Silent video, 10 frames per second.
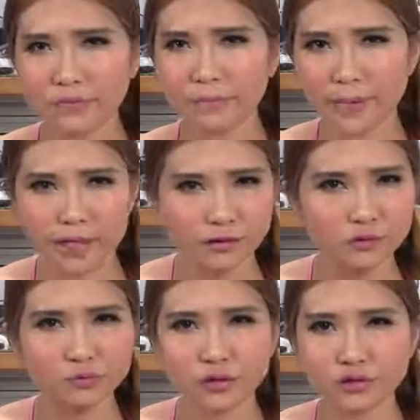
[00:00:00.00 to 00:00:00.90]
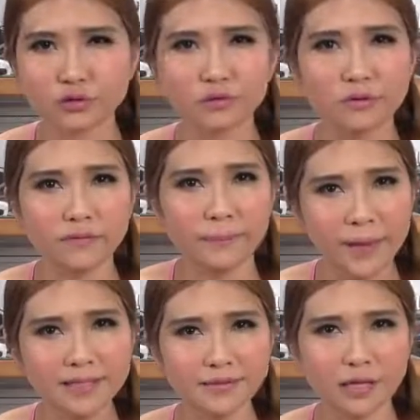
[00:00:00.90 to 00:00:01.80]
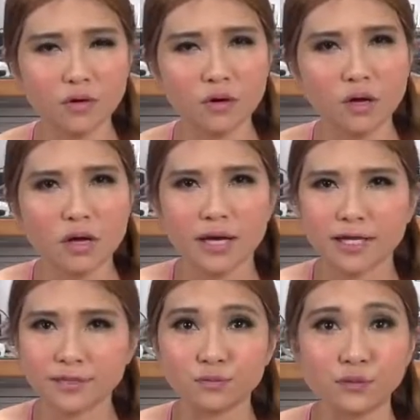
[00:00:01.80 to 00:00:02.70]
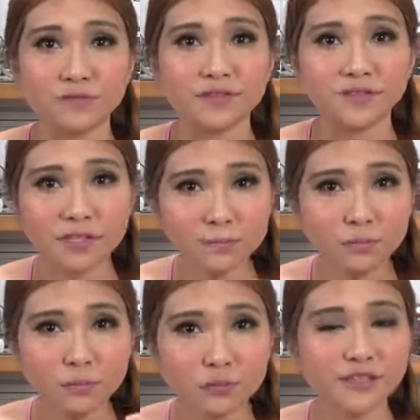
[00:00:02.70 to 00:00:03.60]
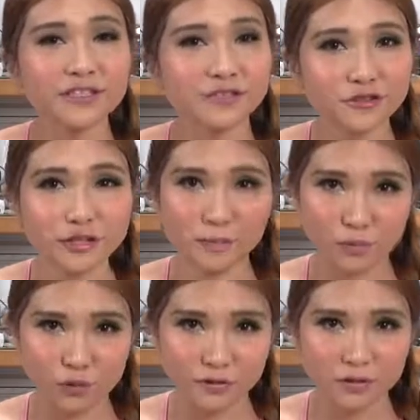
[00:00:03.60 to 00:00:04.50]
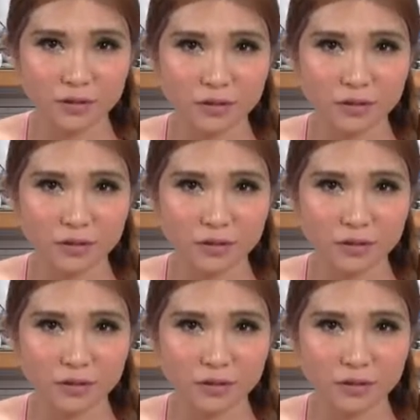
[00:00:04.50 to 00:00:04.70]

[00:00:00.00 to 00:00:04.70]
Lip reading: of a maker's version of a big sale, is with a simple printed circuit board.